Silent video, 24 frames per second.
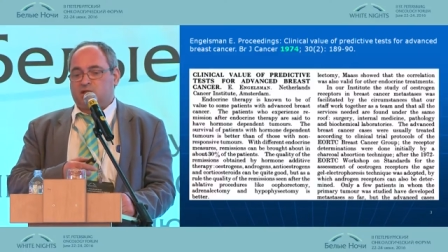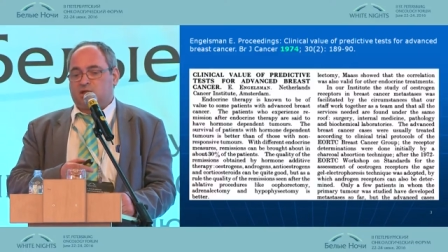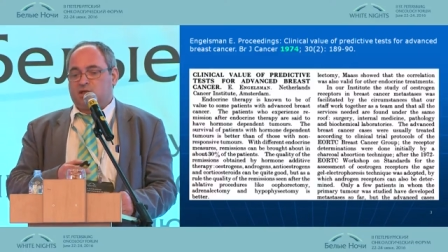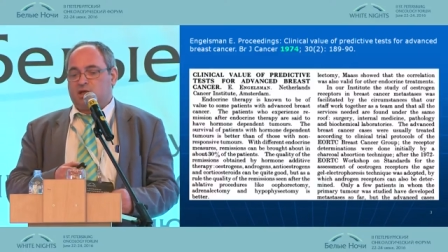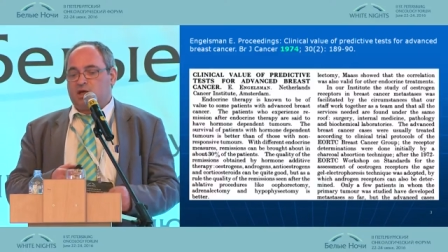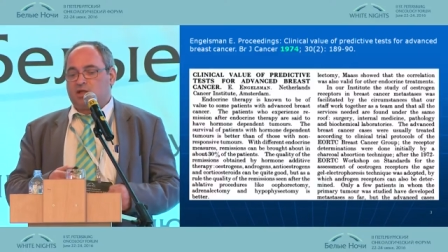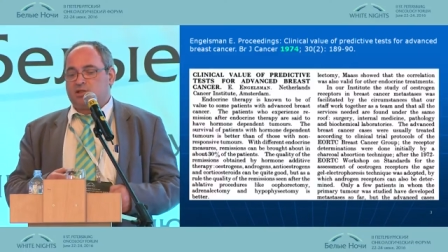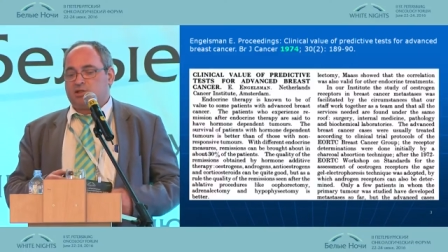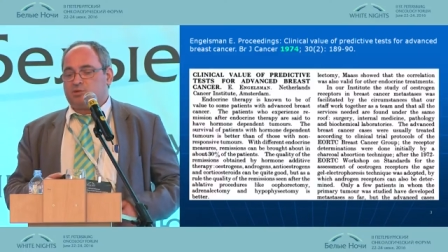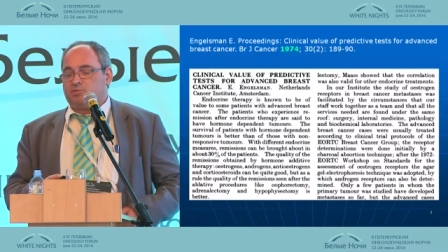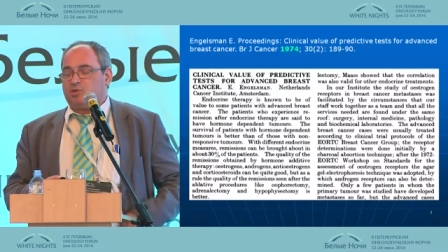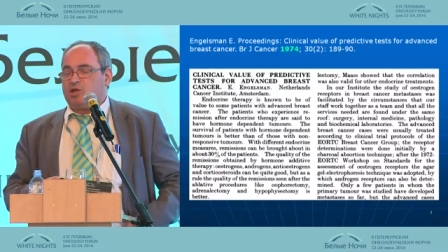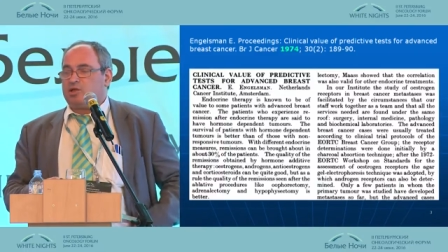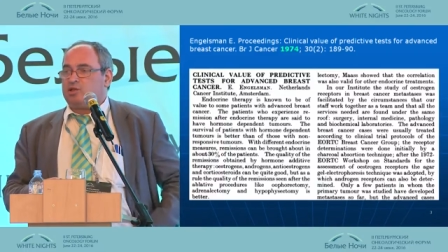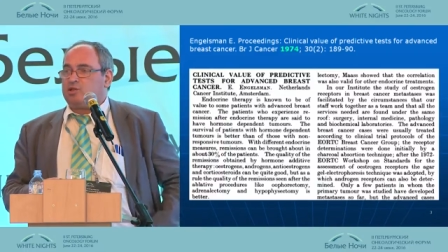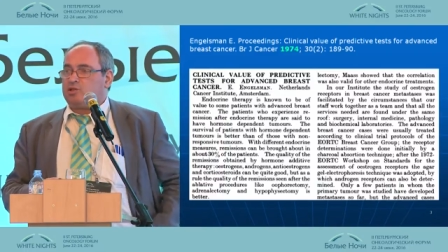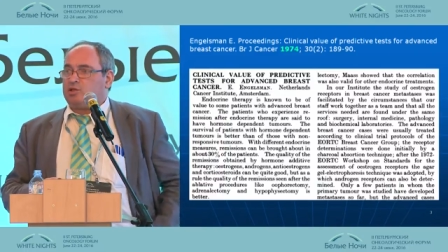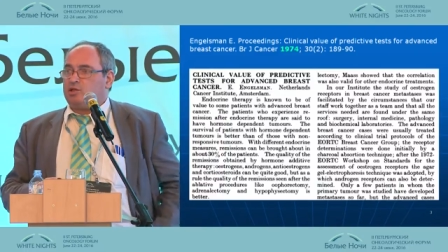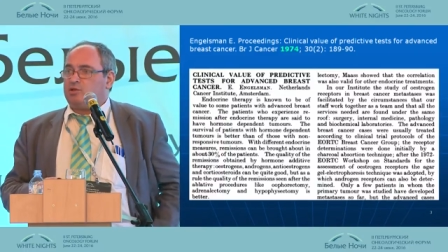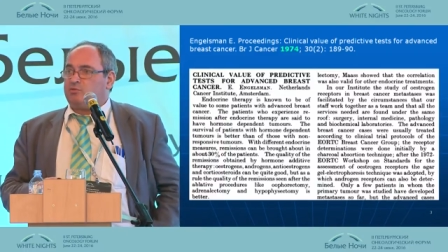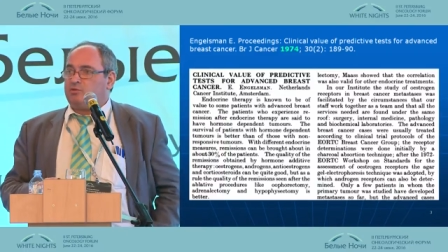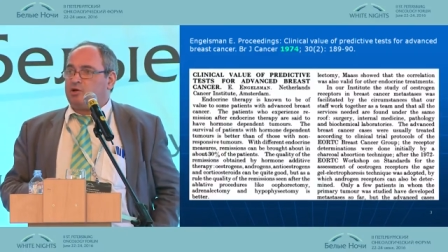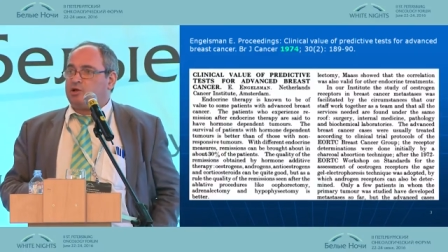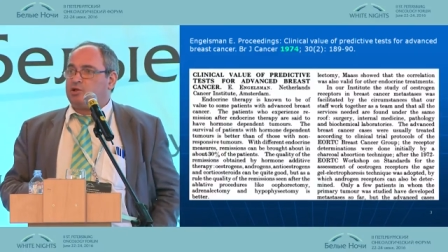cancer
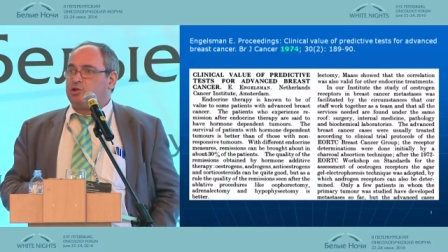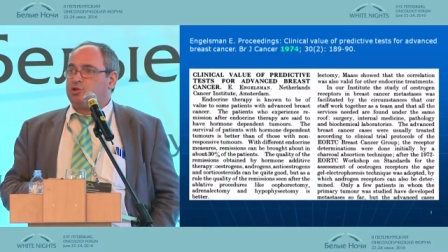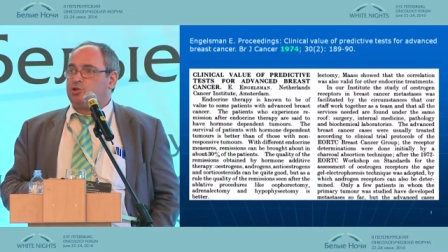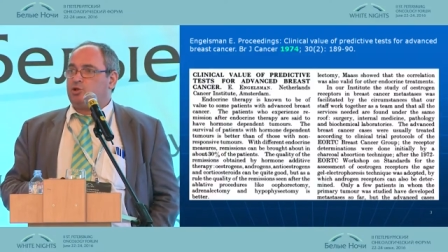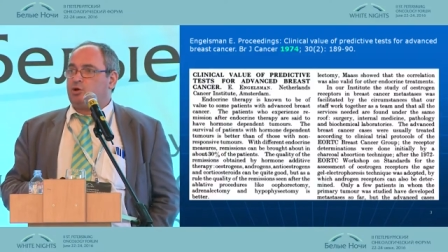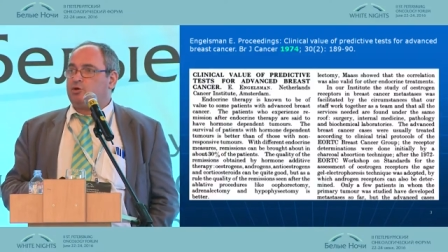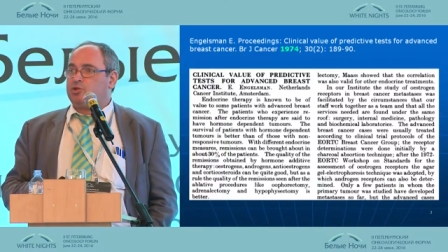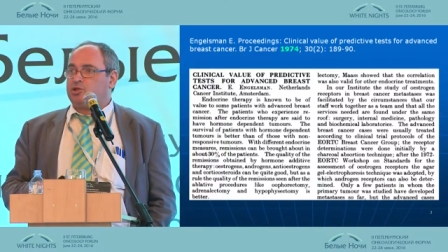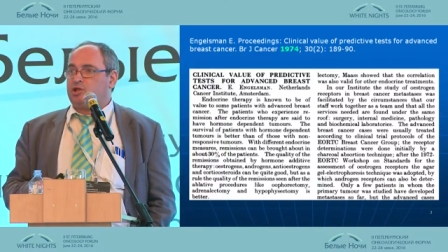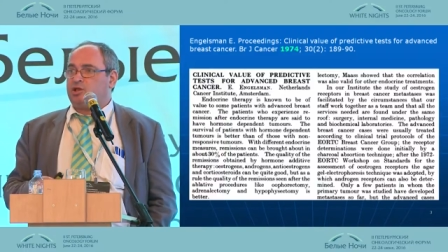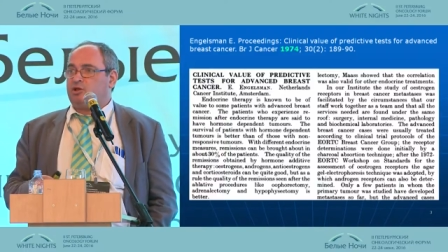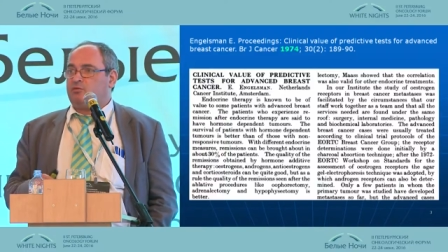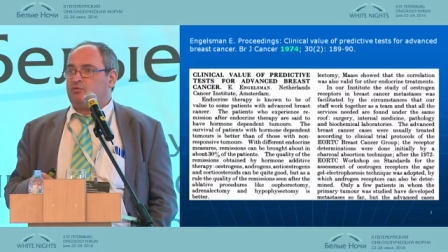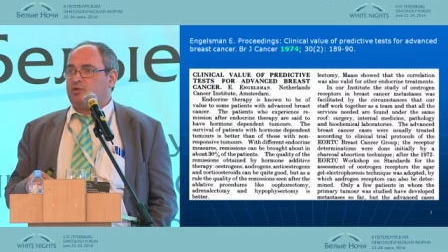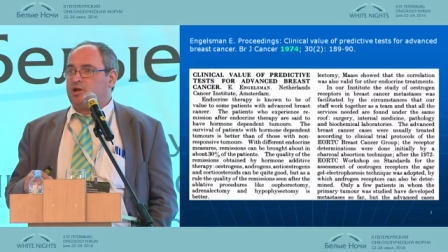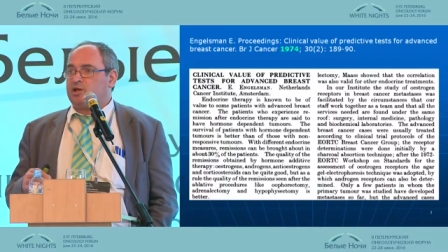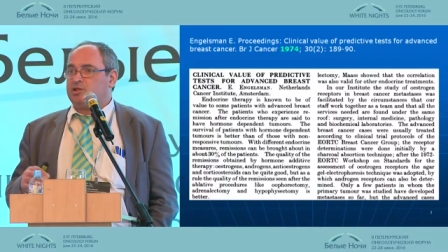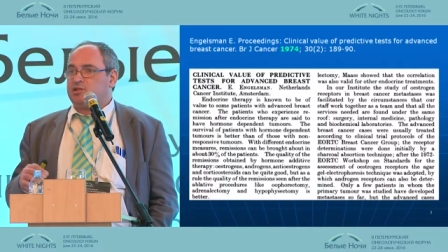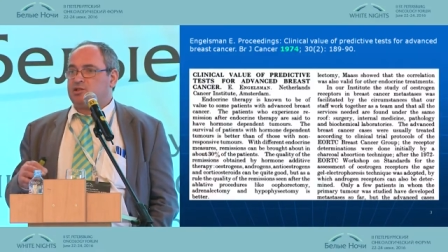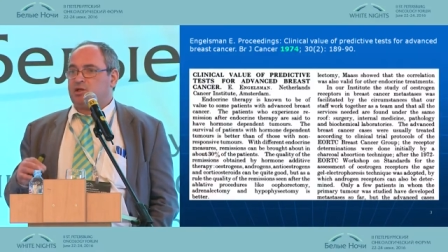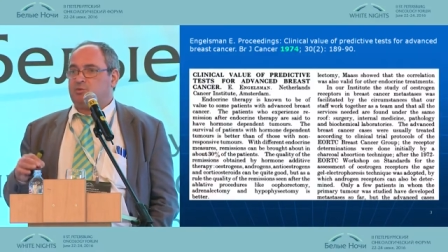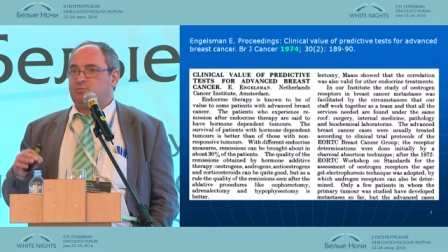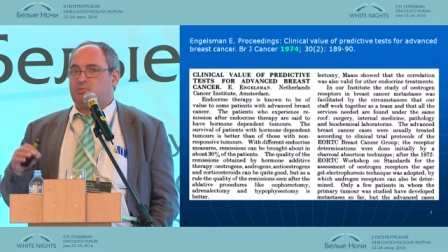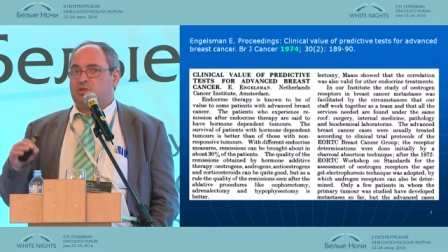medicine, where toxic
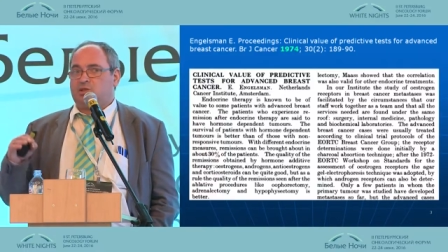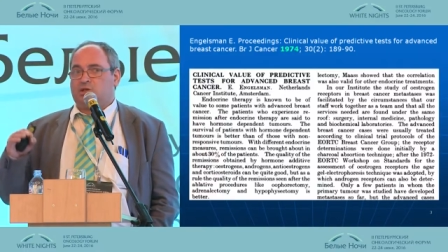effects